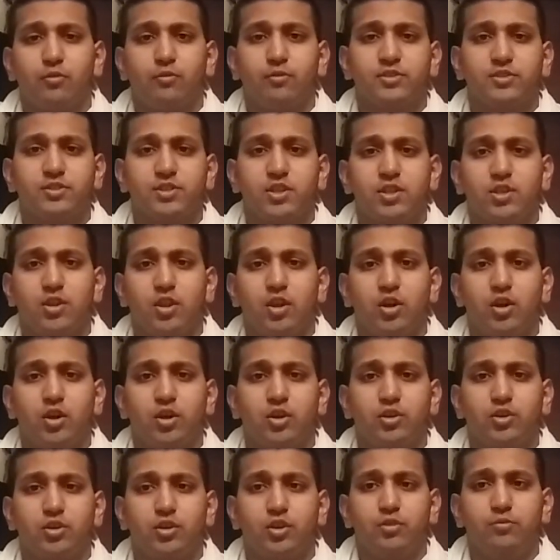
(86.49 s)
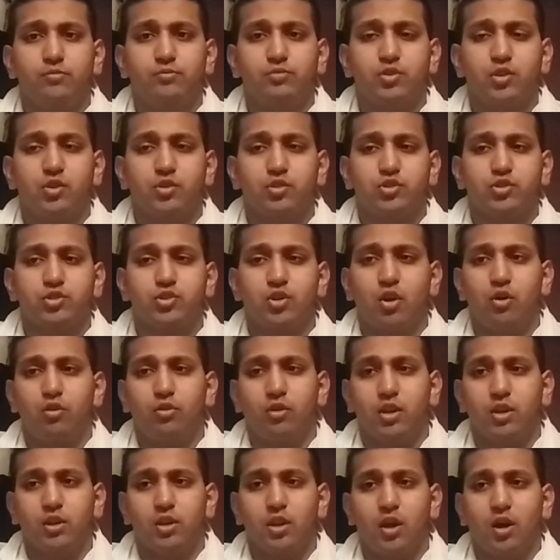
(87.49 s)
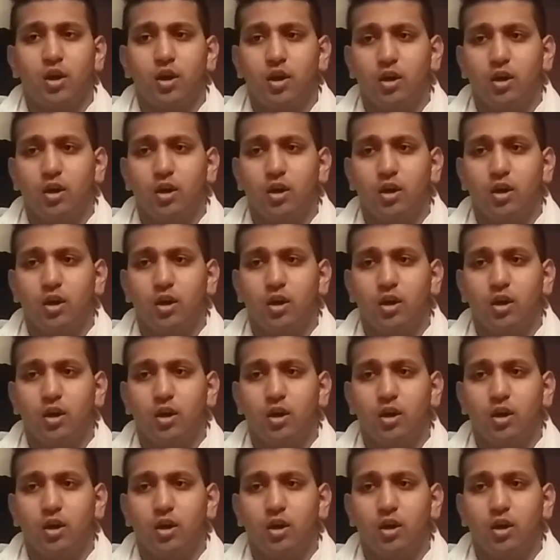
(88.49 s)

was in the show, and